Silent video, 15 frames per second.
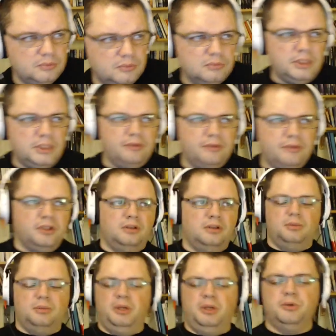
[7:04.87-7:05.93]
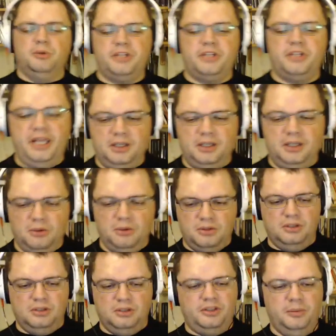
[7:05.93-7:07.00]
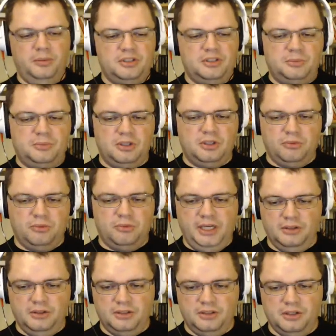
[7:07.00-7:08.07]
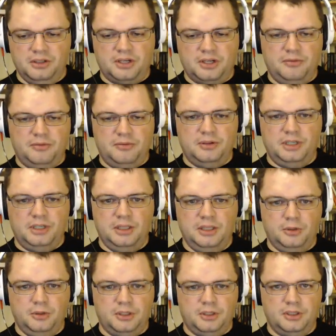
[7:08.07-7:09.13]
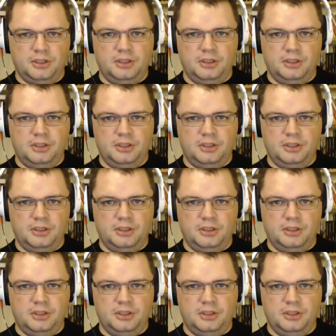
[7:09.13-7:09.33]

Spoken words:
even people saying, no, the theme is up to the reader to discover in the book.